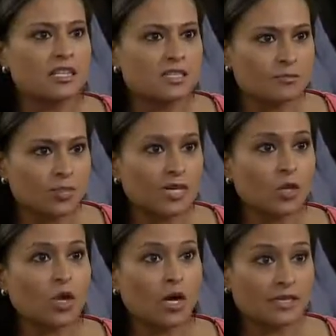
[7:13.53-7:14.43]
this
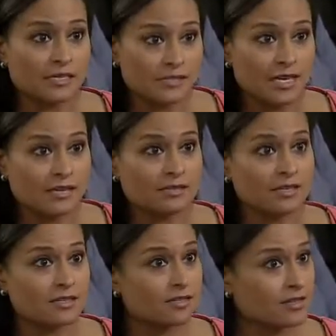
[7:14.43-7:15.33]
bill on his desk?
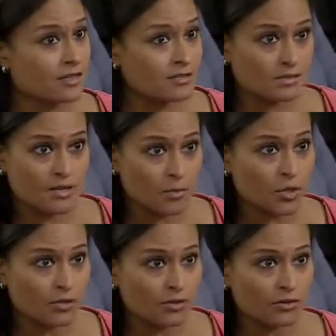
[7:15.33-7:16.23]
Is it this summer?